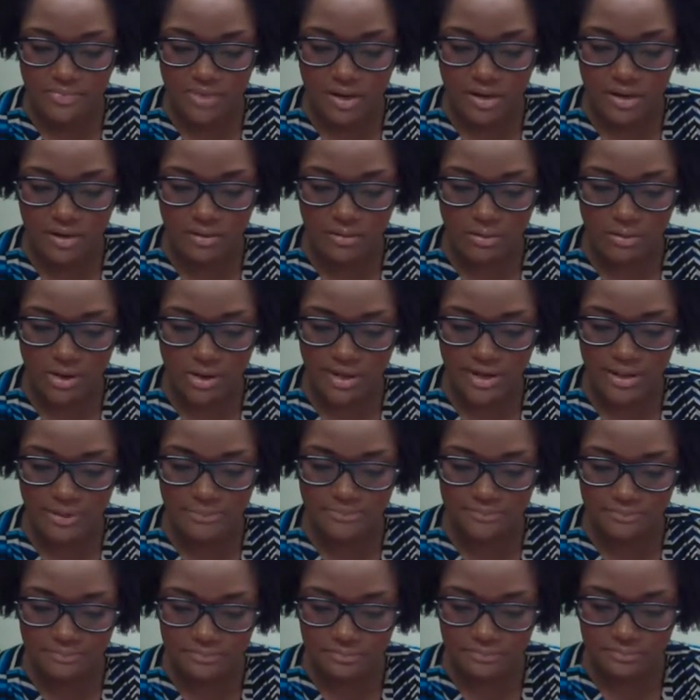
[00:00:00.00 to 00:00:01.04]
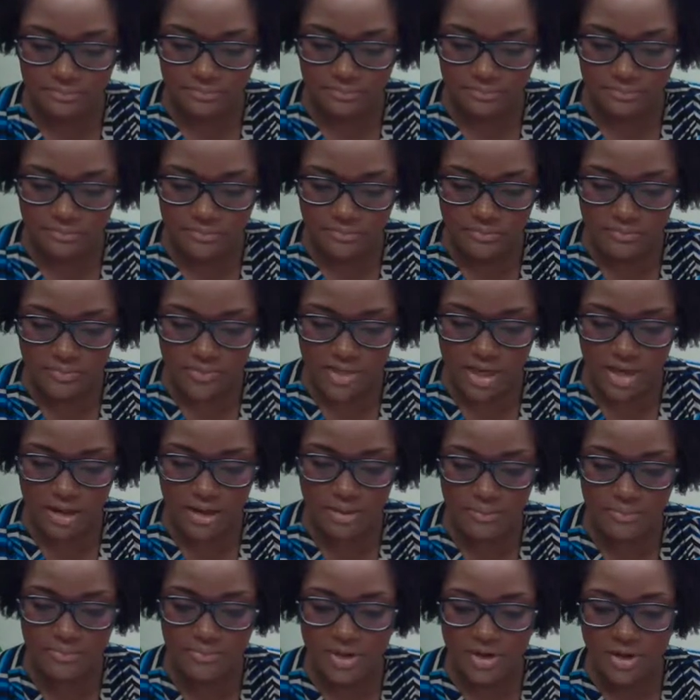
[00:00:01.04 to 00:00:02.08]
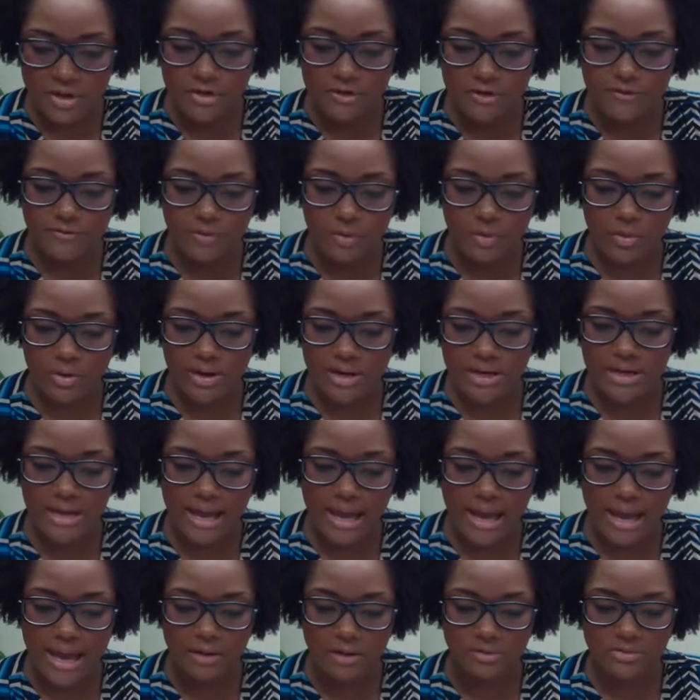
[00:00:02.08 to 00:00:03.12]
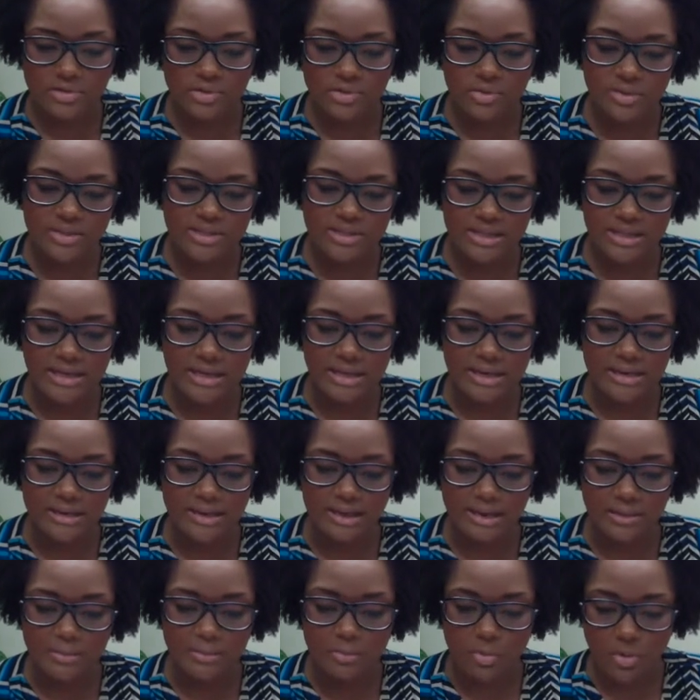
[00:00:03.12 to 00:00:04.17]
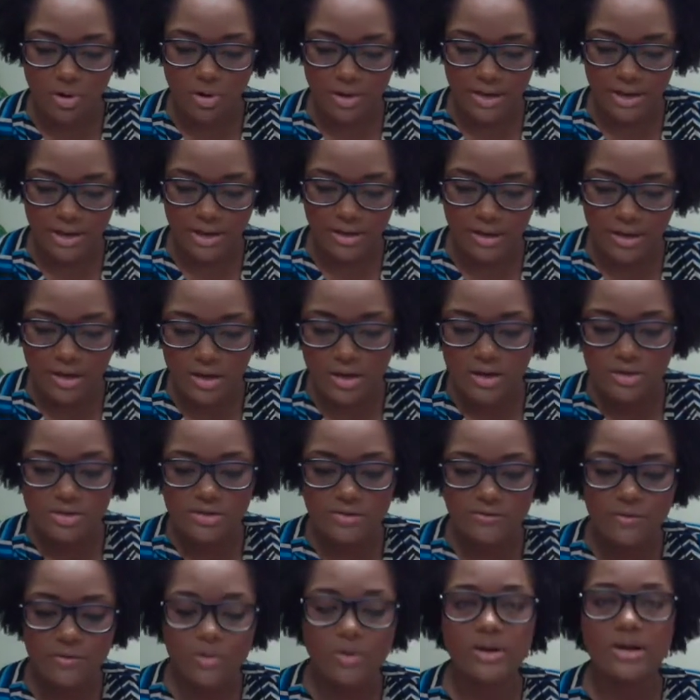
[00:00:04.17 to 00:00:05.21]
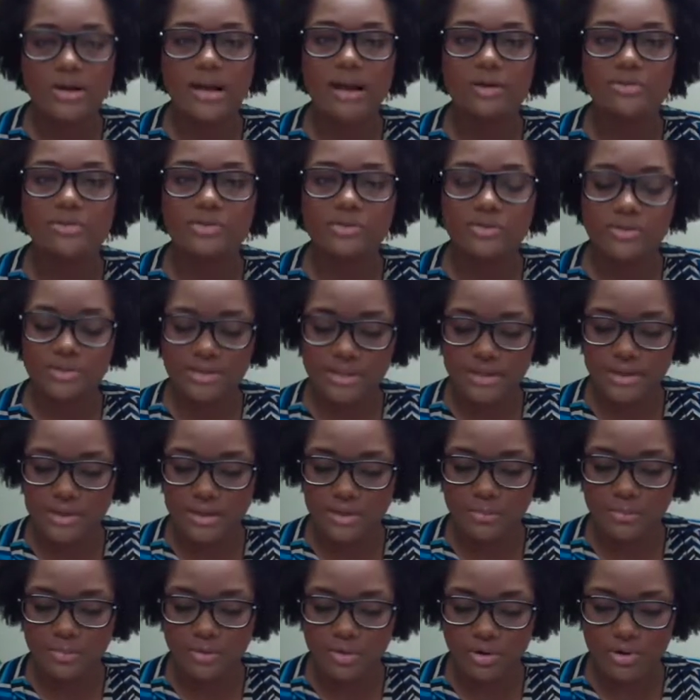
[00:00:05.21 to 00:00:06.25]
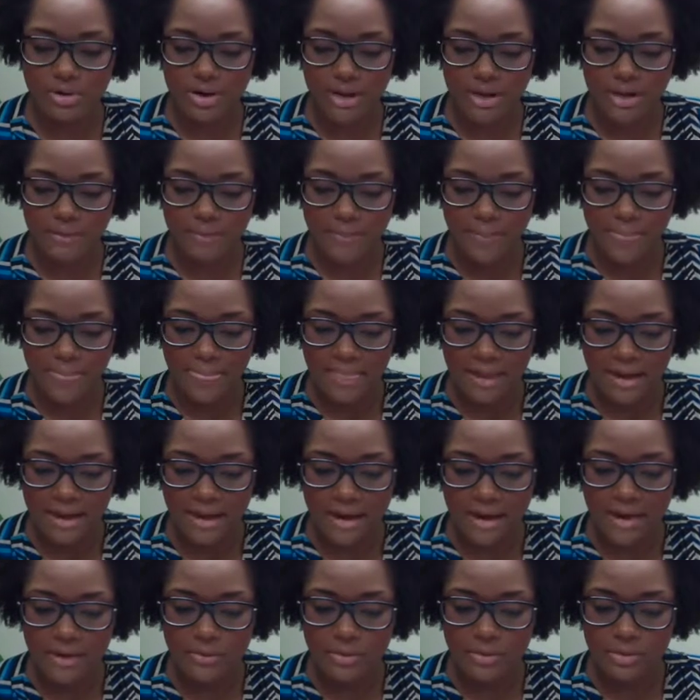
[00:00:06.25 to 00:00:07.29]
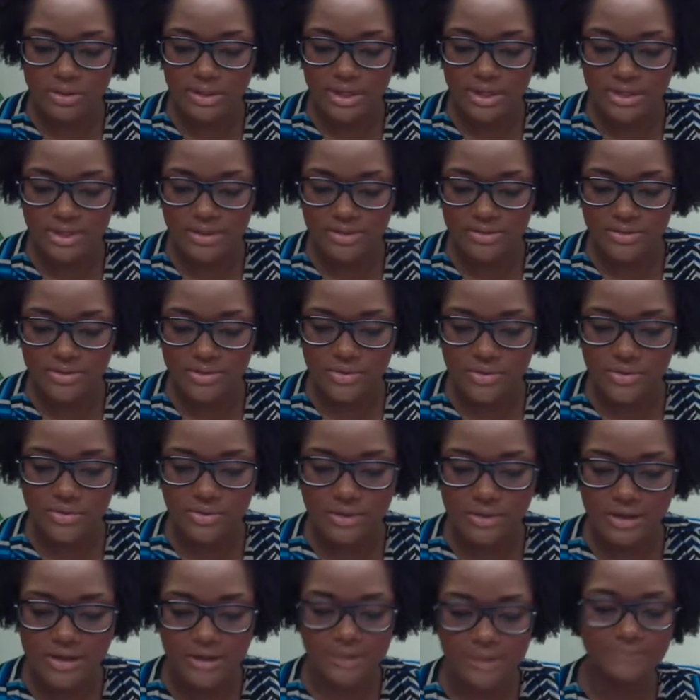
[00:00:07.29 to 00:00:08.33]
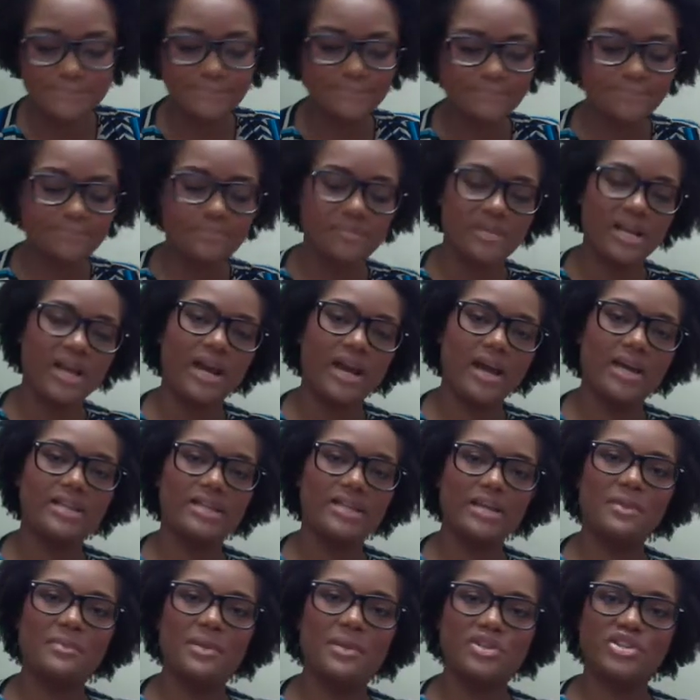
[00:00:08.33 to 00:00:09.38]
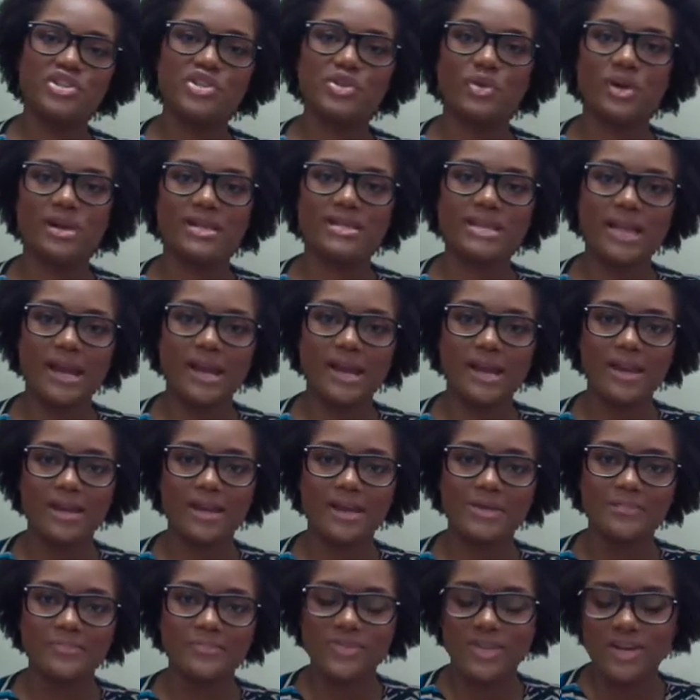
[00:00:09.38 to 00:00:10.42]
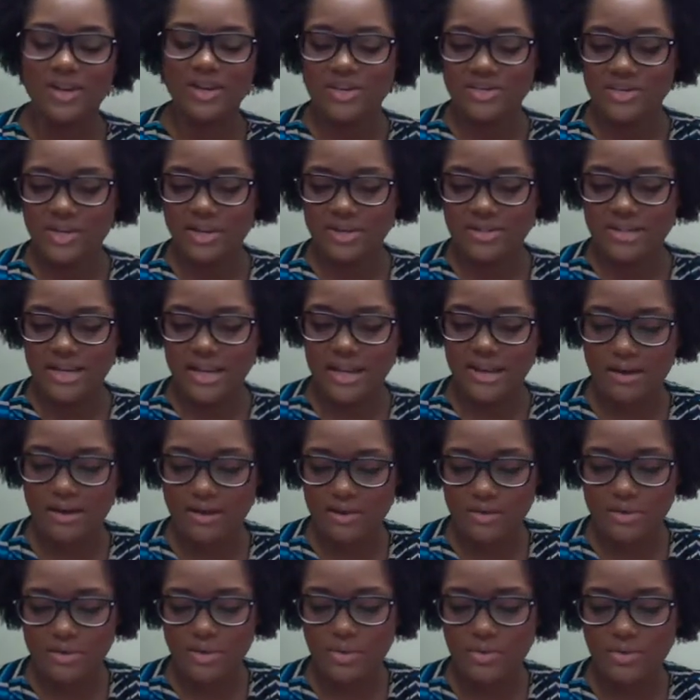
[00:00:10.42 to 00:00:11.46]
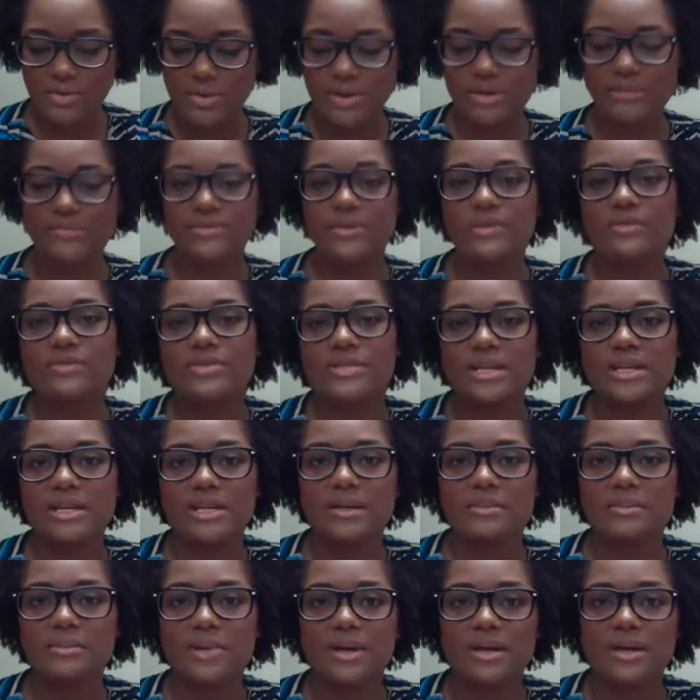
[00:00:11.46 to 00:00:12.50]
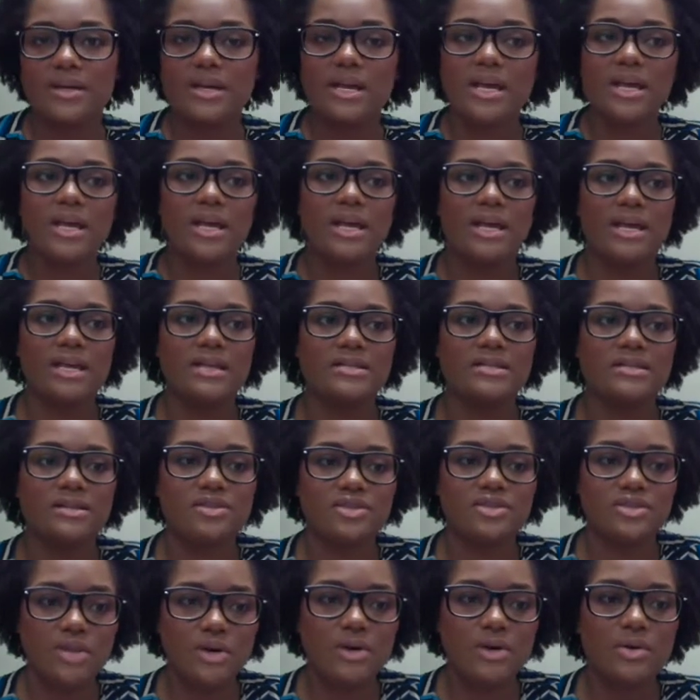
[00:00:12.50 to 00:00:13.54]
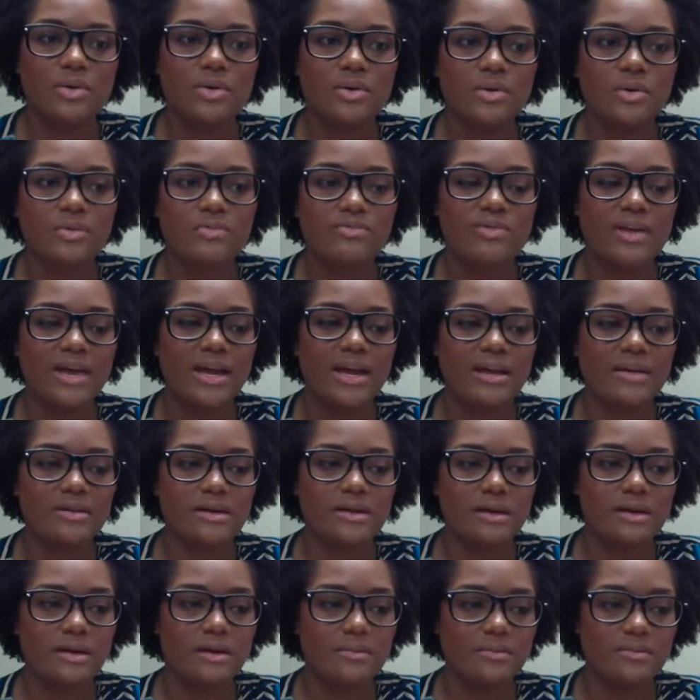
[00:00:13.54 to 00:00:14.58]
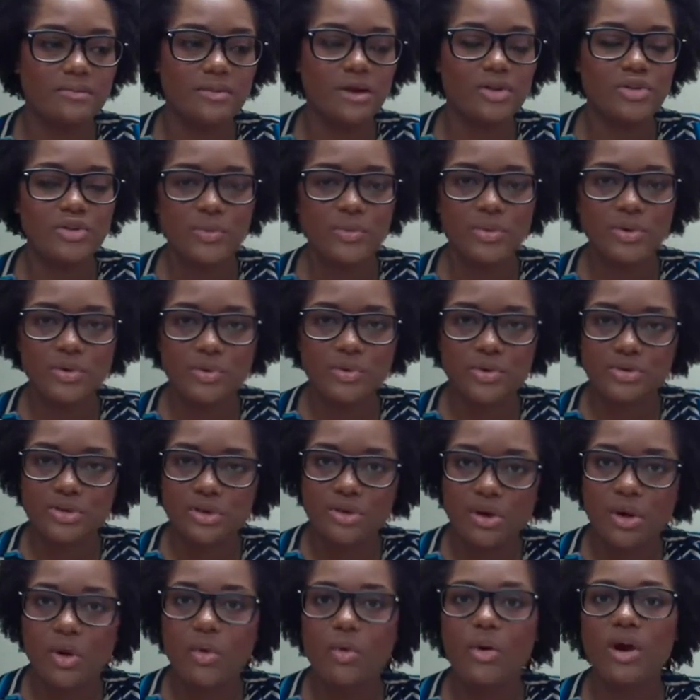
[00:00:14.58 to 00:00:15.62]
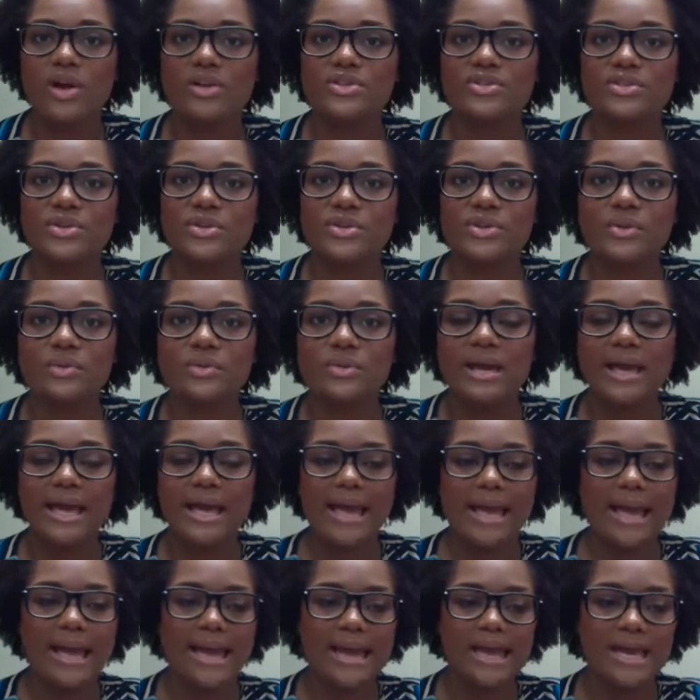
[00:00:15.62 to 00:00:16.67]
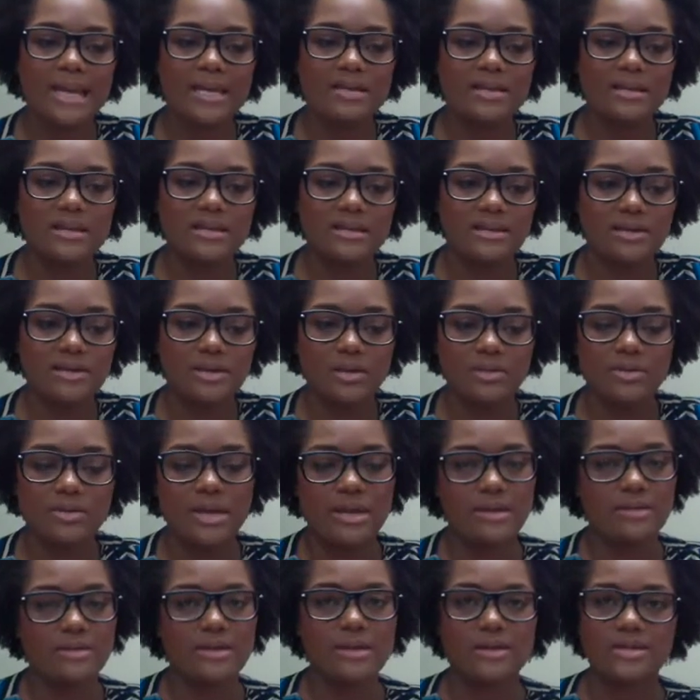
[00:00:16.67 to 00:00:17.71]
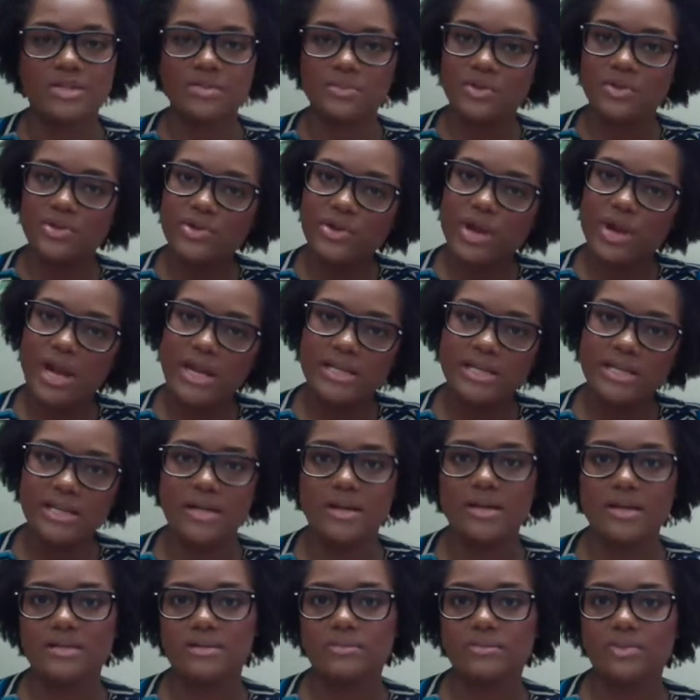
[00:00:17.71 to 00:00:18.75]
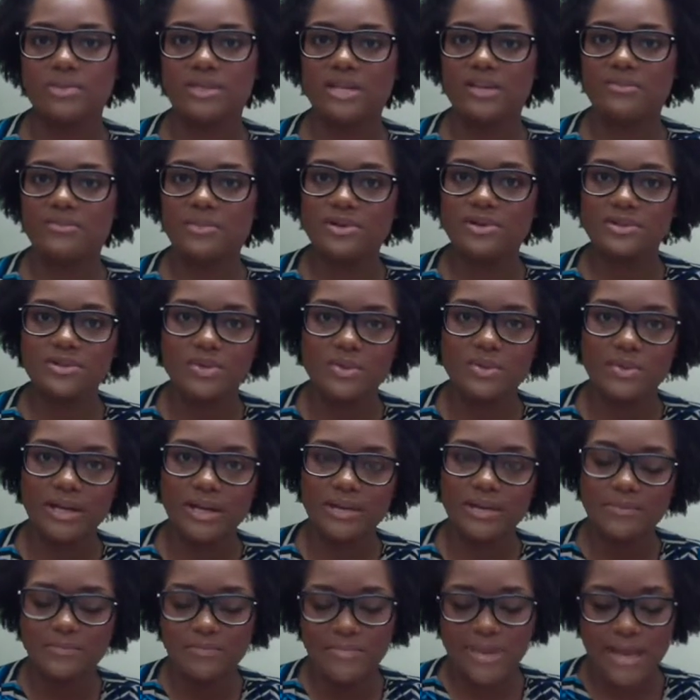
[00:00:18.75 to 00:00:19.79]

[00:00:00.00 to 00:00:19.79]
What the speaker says: All right. Foreign outsourcing and importing. So foreign outsourcing and importing, I relate it to, I kind of think about Shark Tank. Shark Tank, I don't know if you've seen it, but it's a show that entrepreneurs can go on to, and they spill their ideas and what they've been doing.